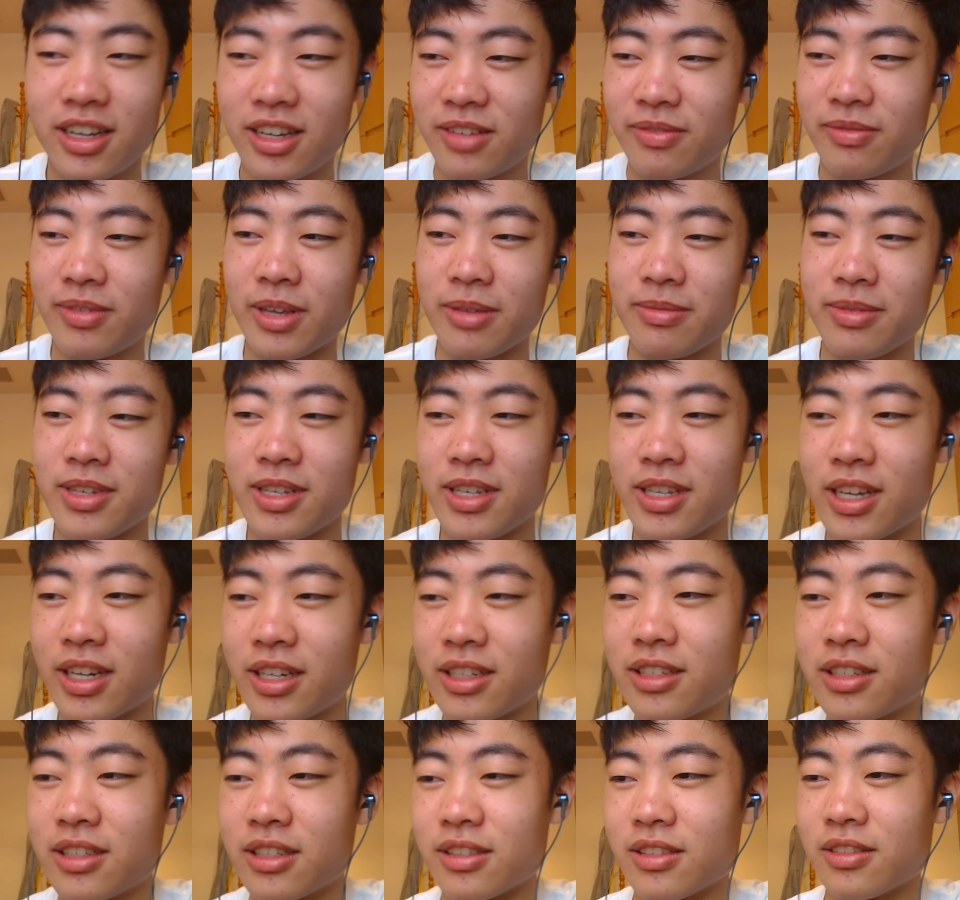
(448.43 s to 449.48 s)
maybe I
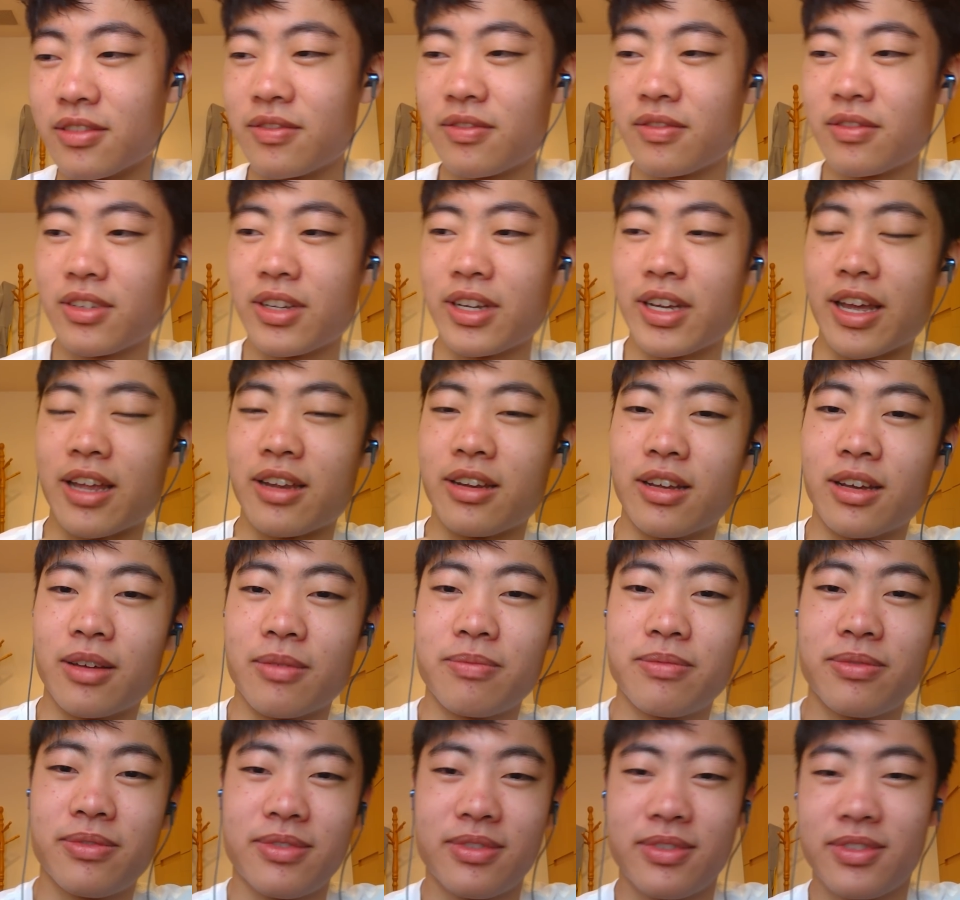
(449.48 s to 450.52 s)
could sure. end up
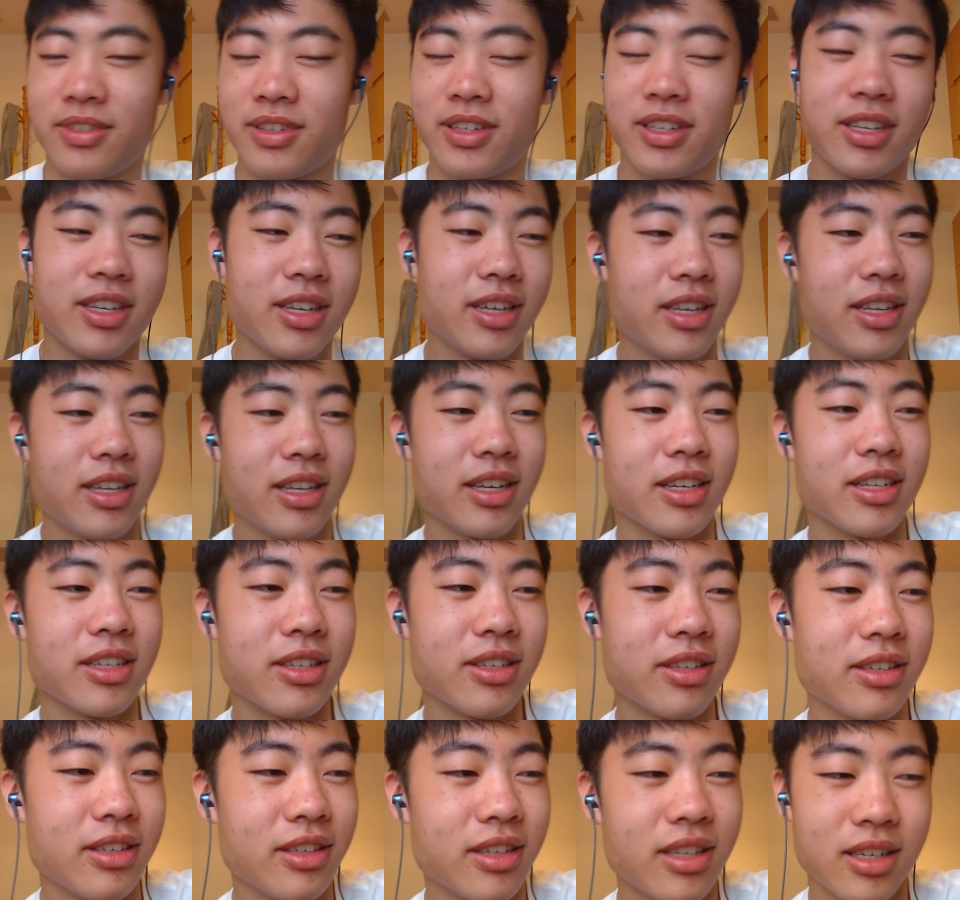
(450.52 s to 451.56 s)
like
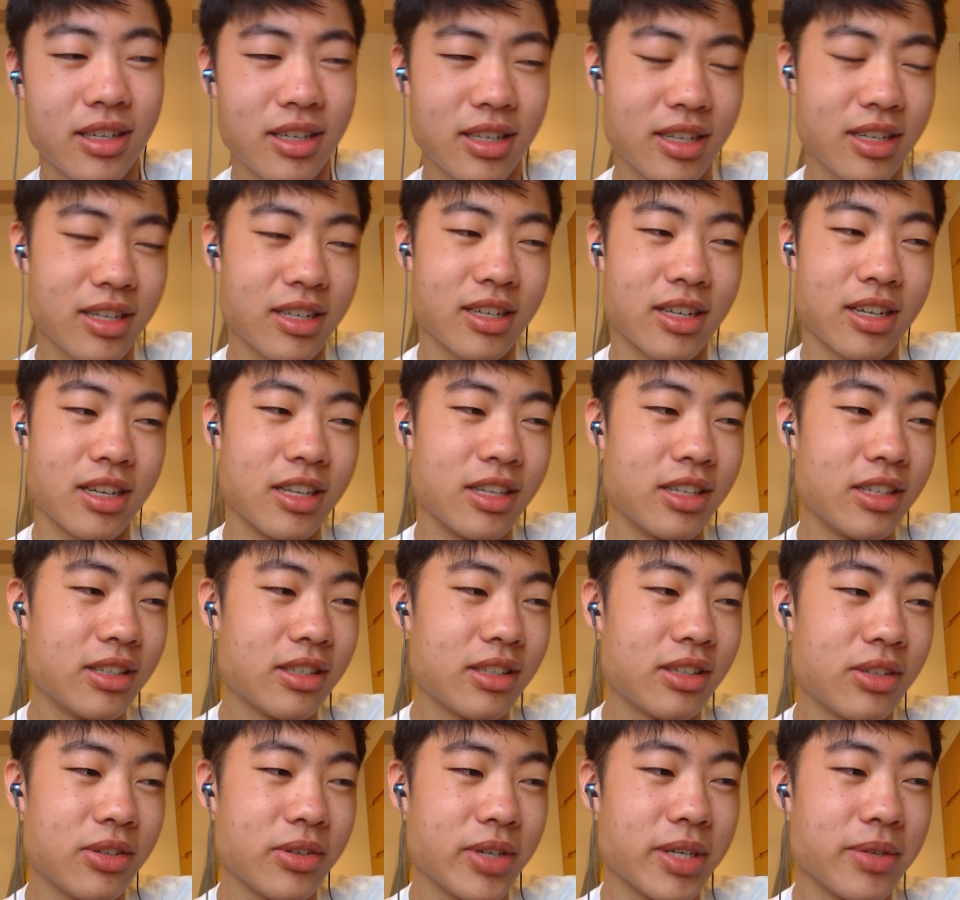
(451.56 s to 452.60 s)
uh
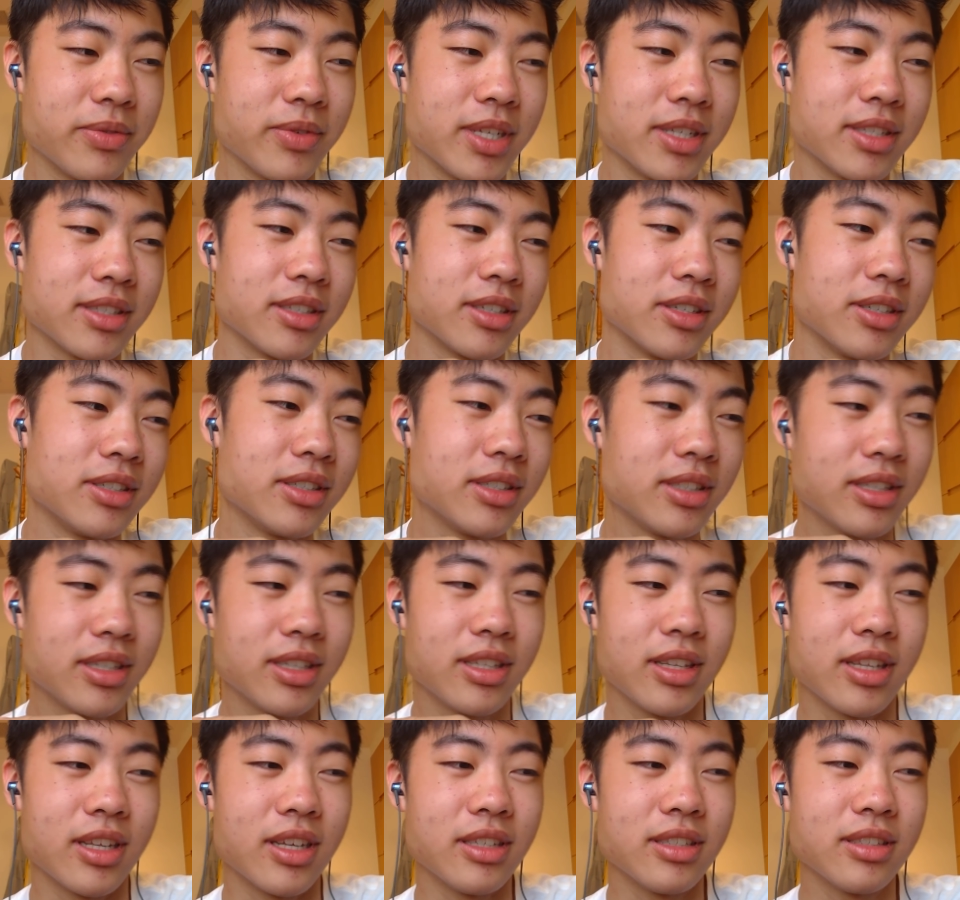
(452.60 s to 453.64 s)
doing research.
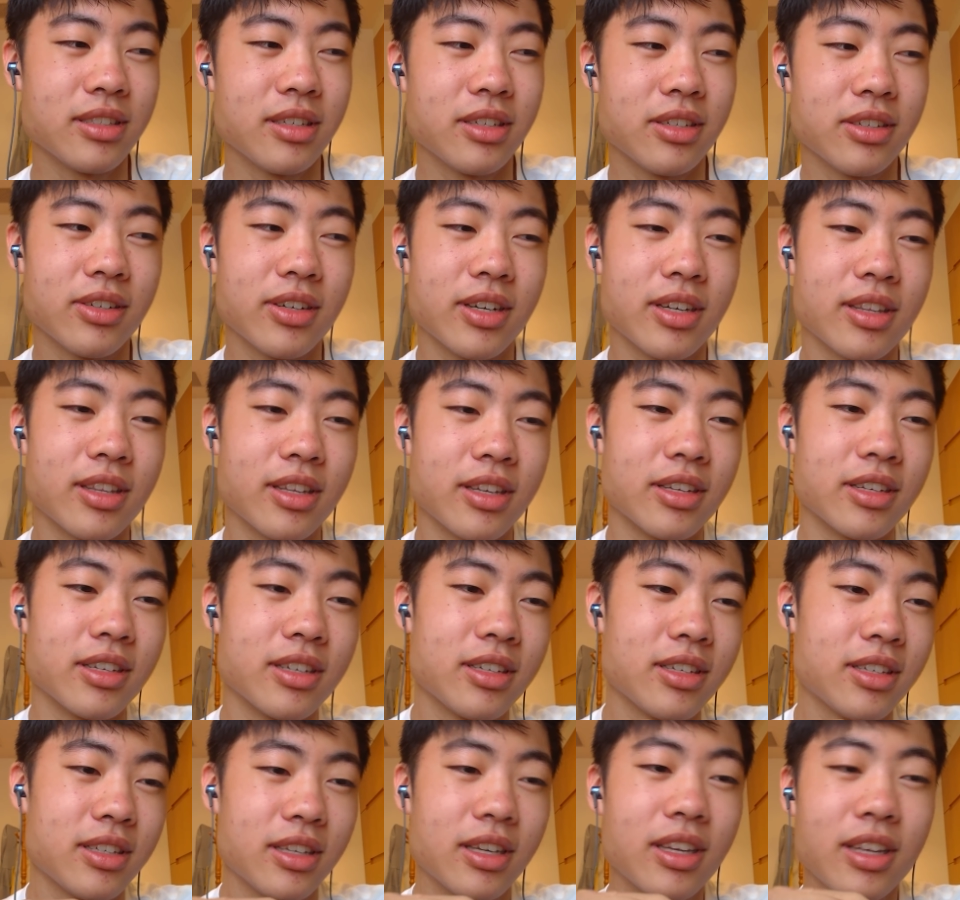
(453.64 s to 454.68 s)
These two I think
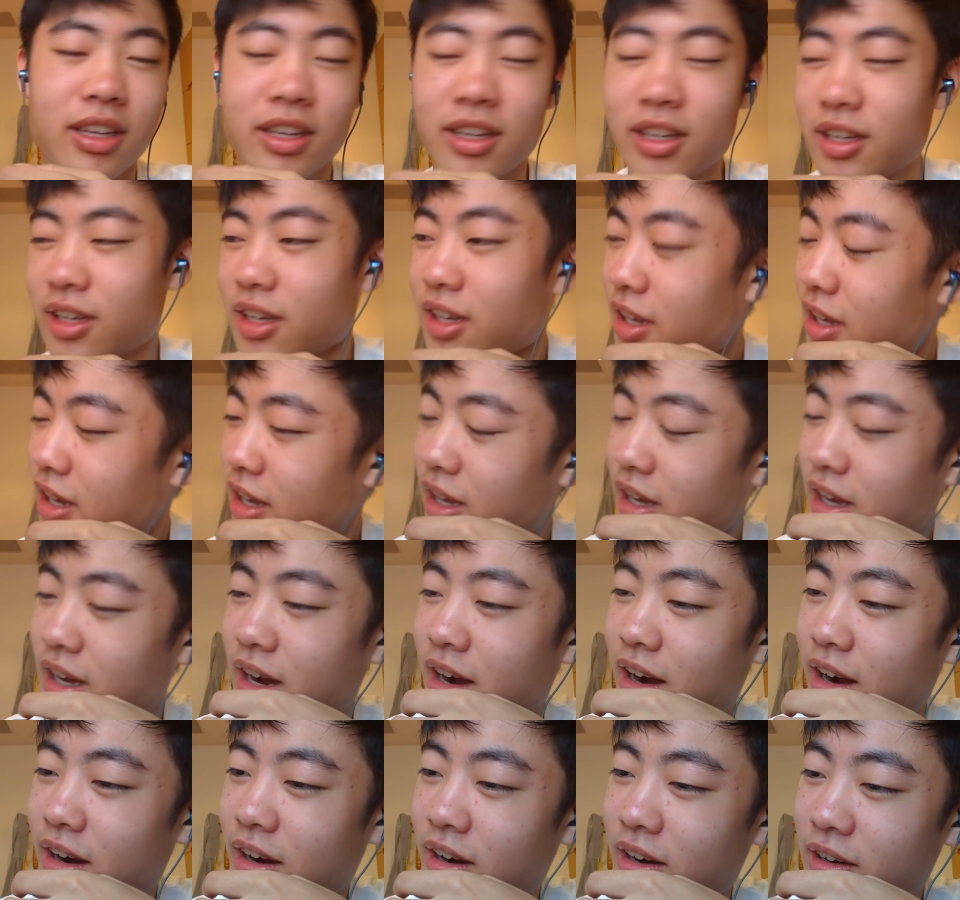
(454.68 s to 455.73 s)

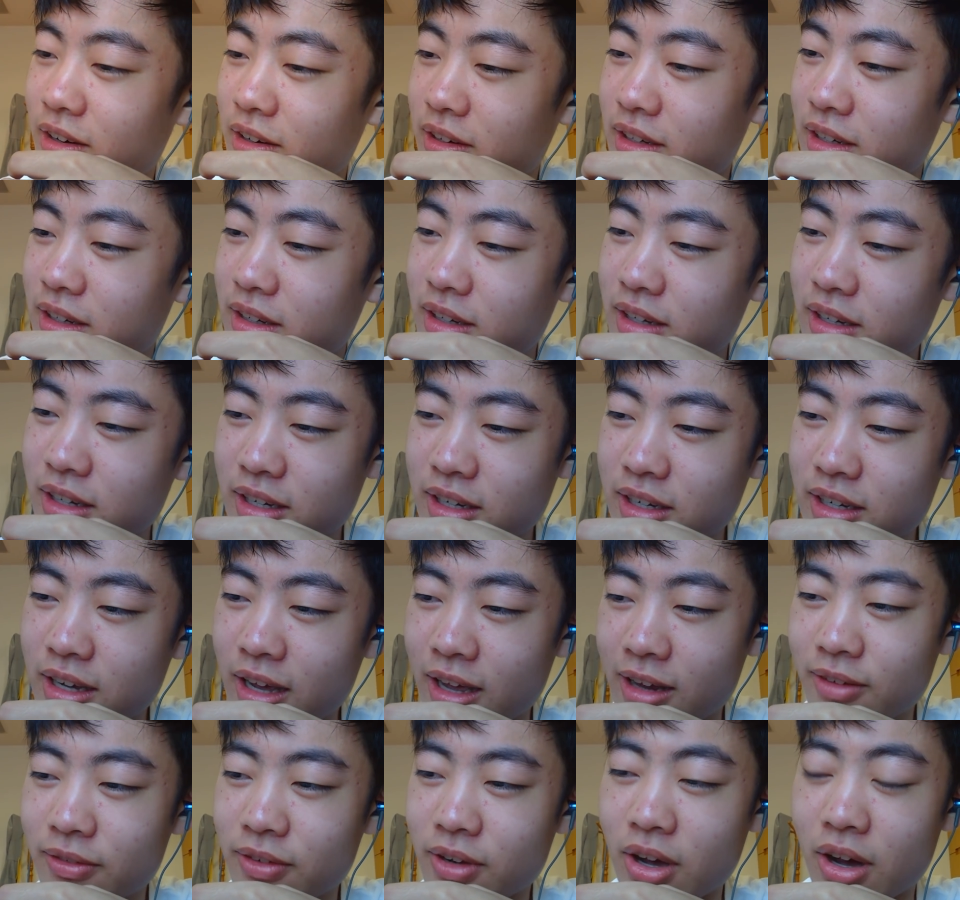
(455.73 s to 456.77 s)
are
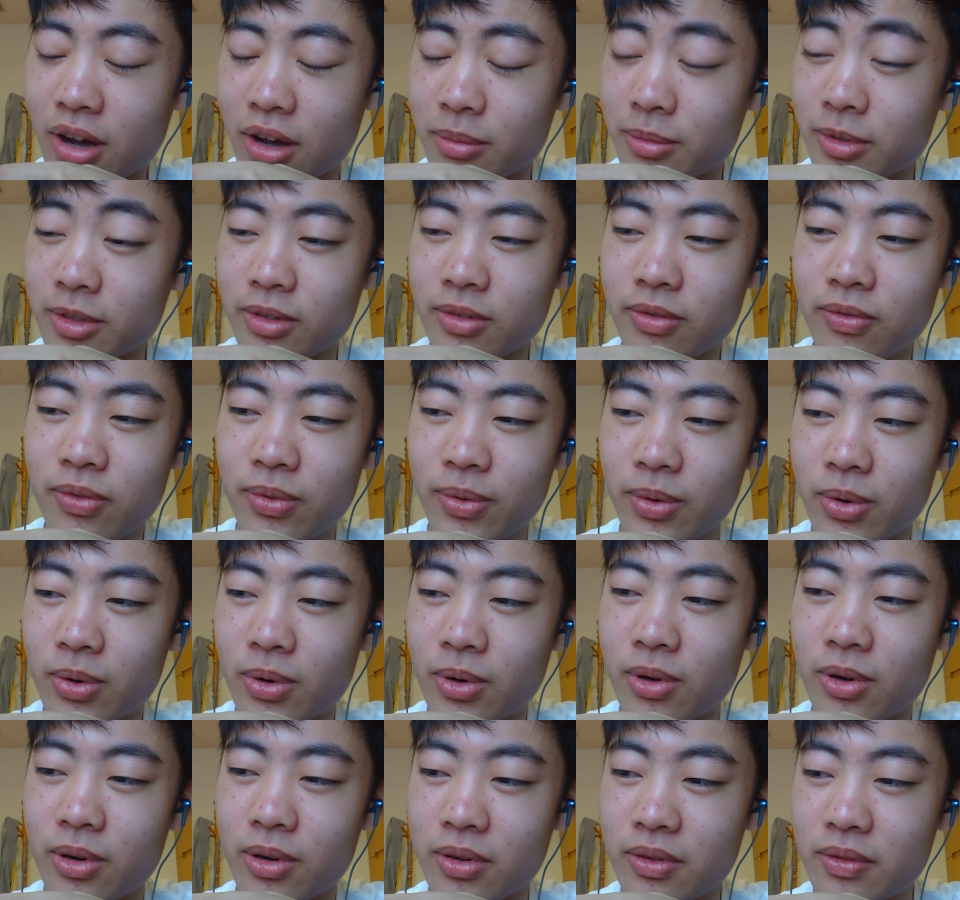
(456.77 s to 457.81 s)
kind of common
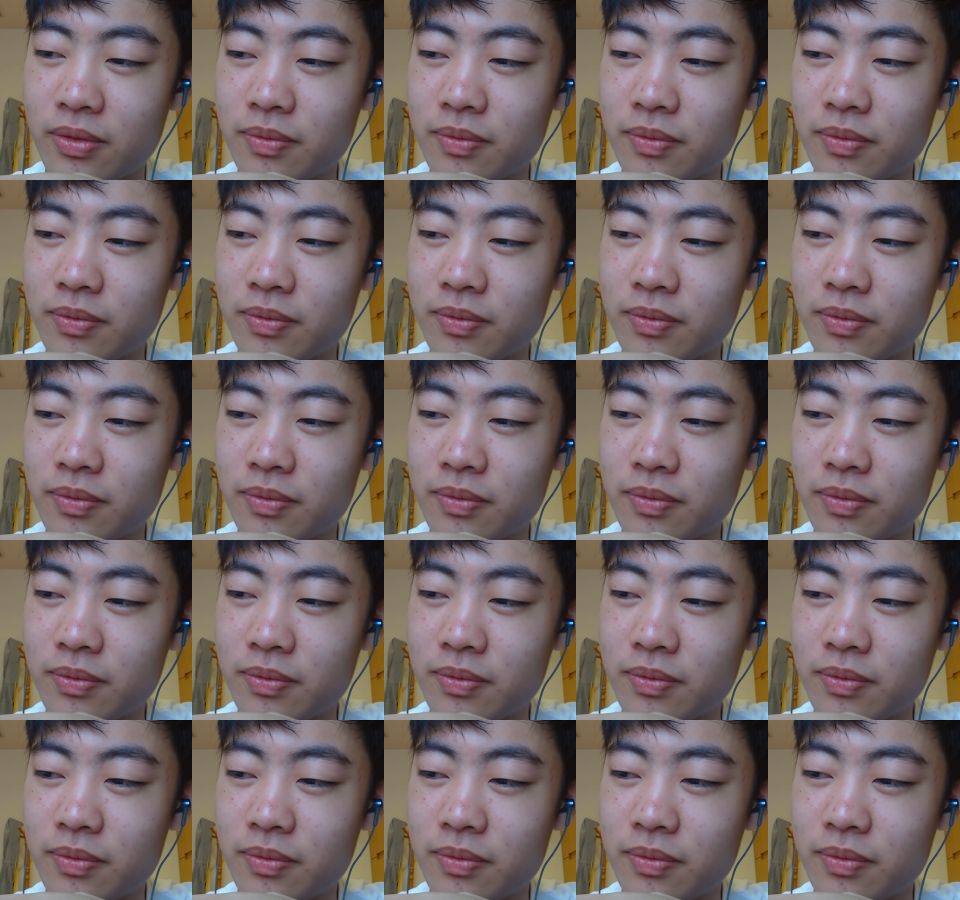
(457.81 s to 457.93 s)
for